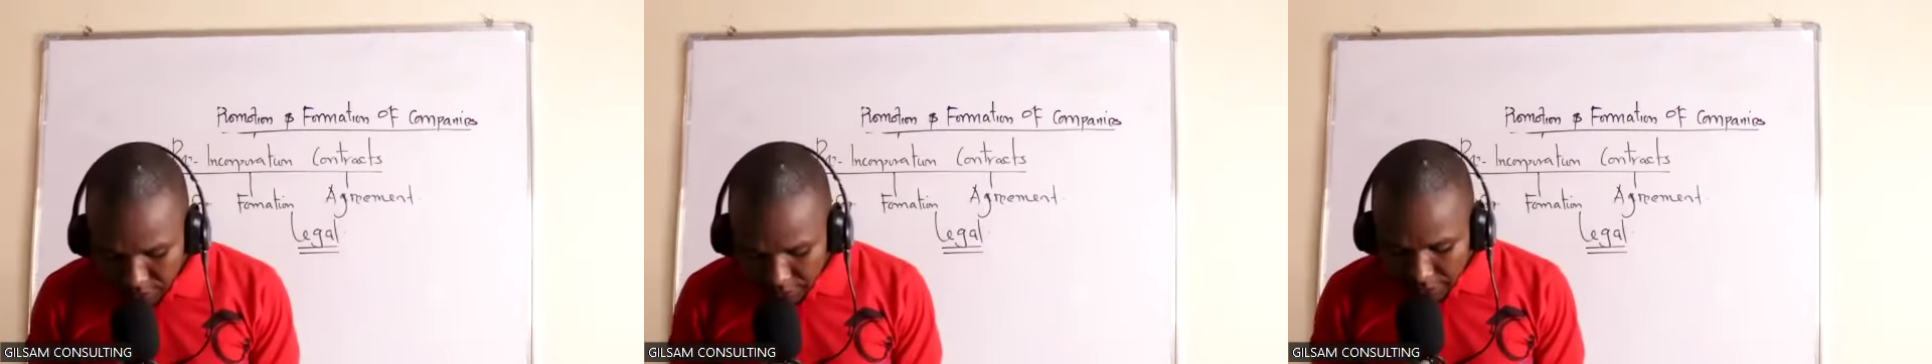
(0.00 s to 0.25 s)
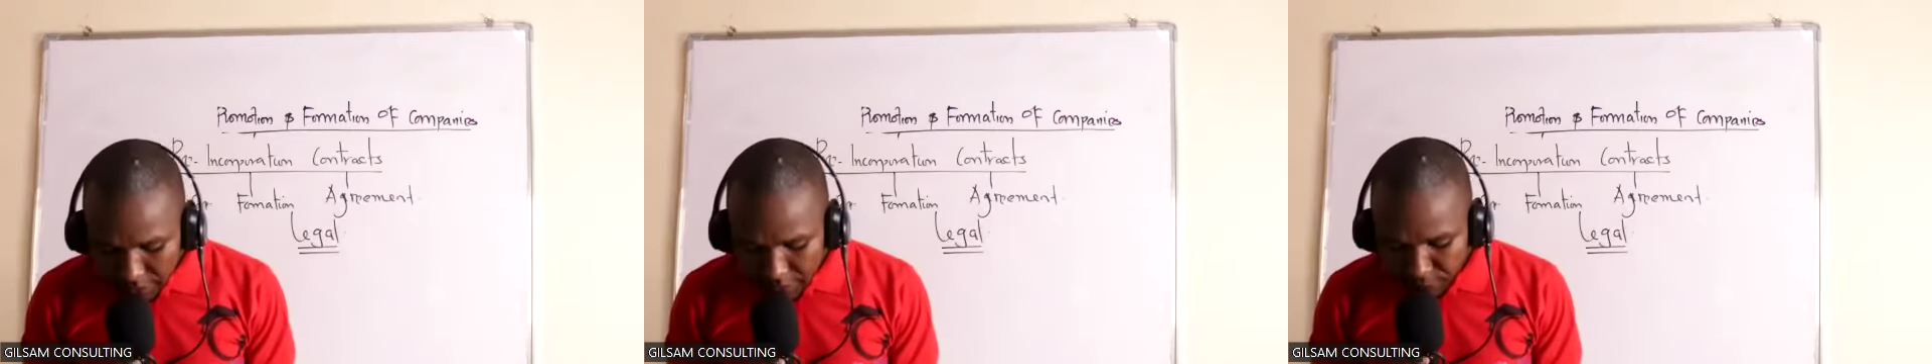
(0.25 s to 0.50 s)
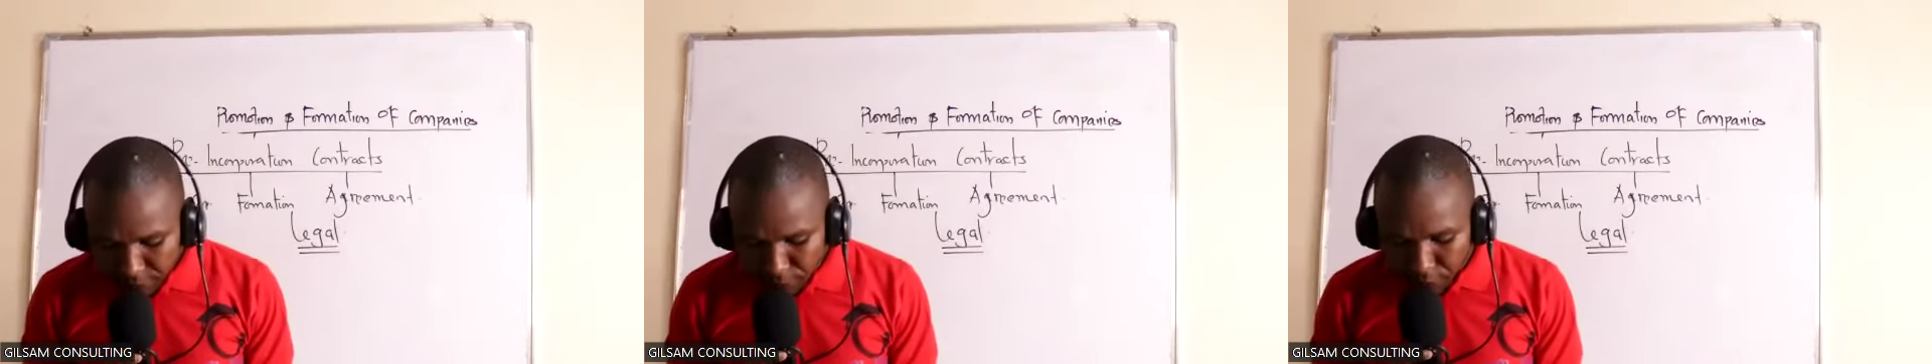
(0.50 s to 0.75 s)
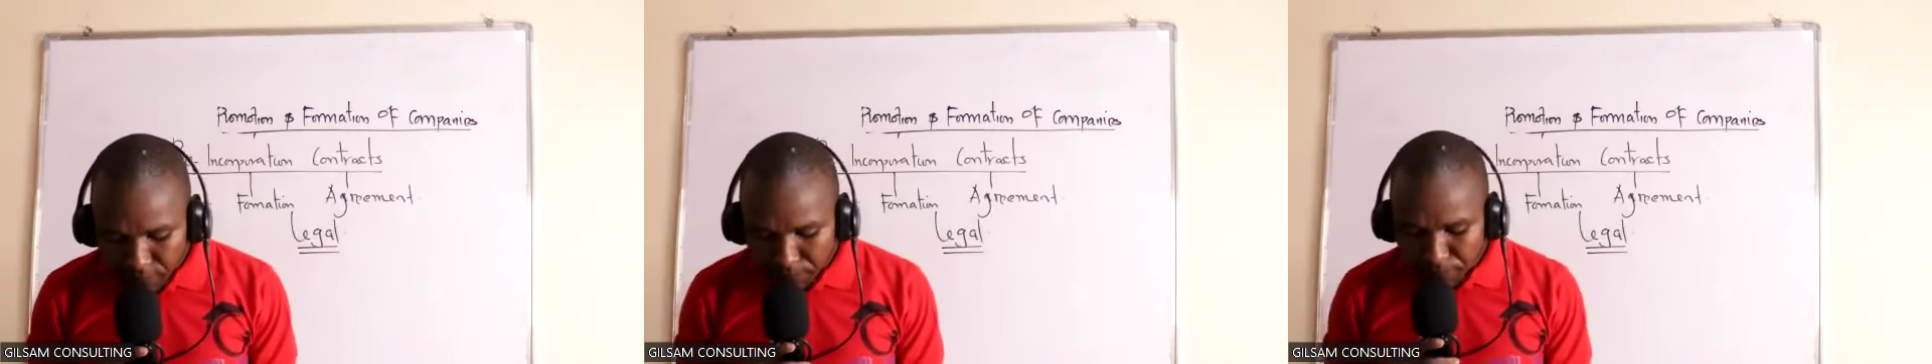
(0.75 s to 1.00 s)

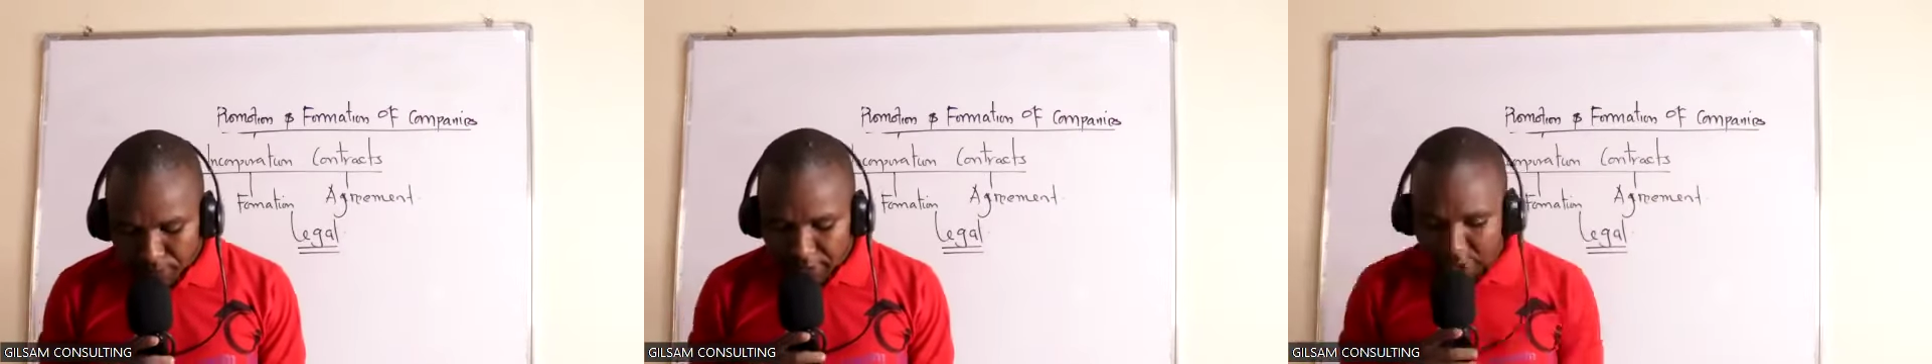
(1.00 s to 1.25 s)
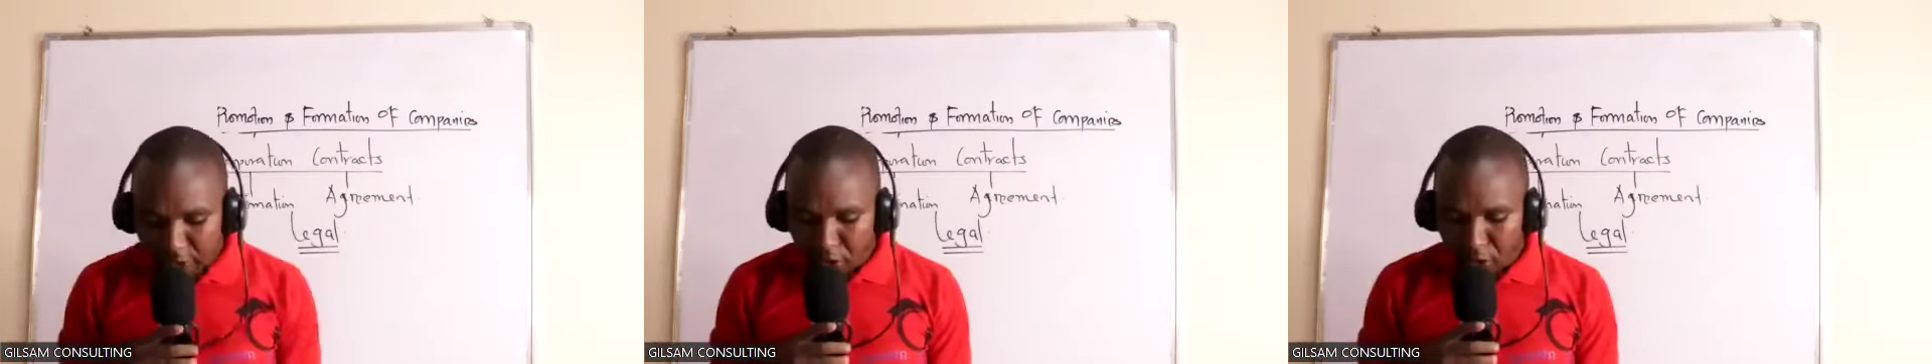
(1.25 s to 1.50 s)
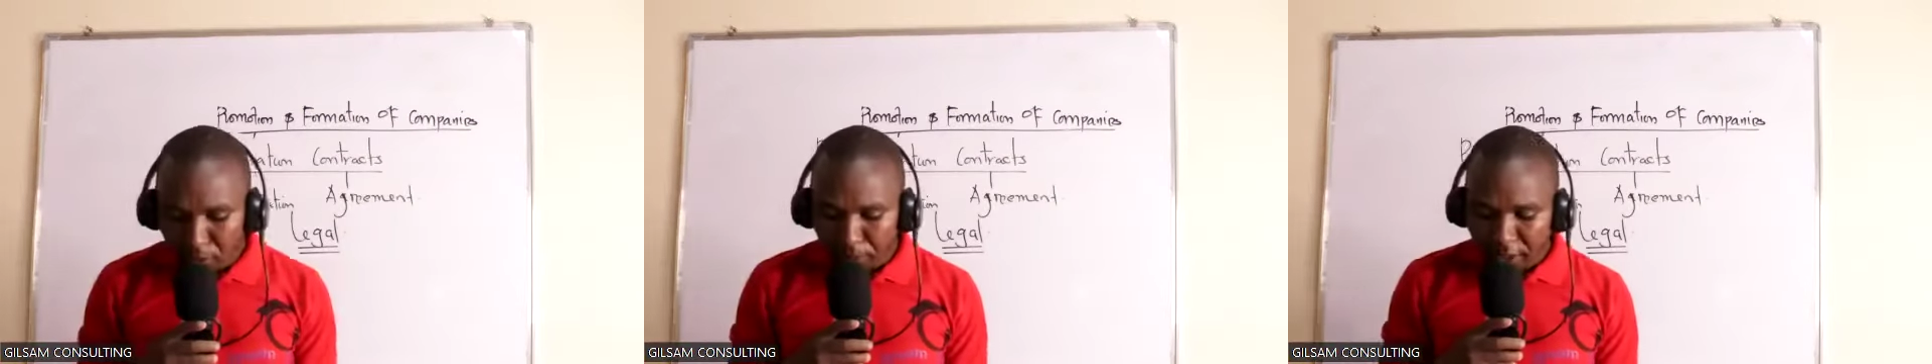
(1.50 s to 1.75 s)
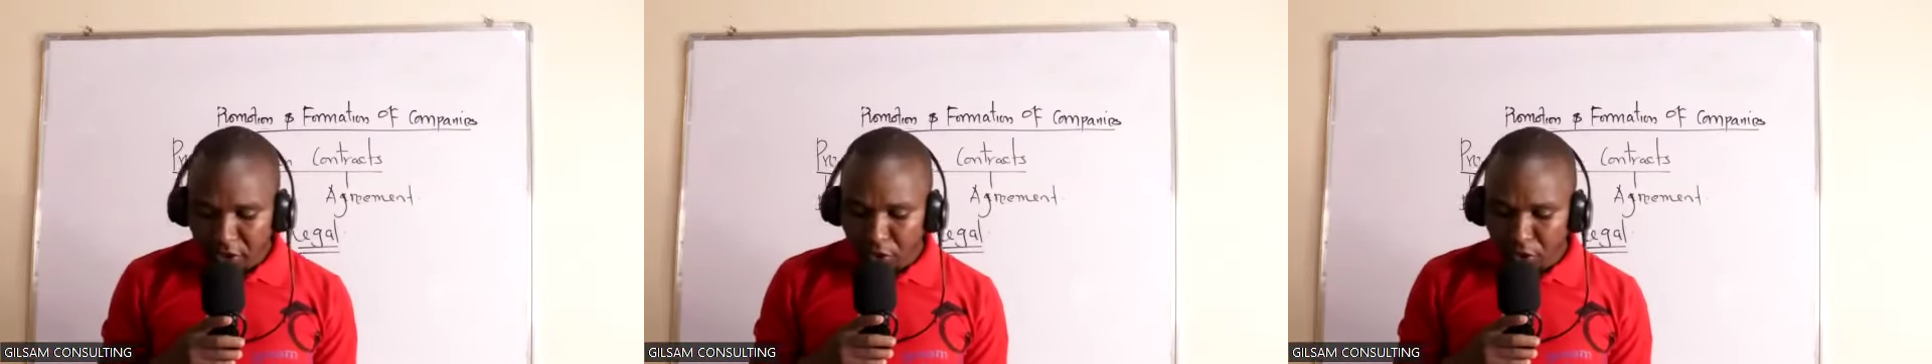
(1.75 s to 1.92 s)
enforce pre-incorporation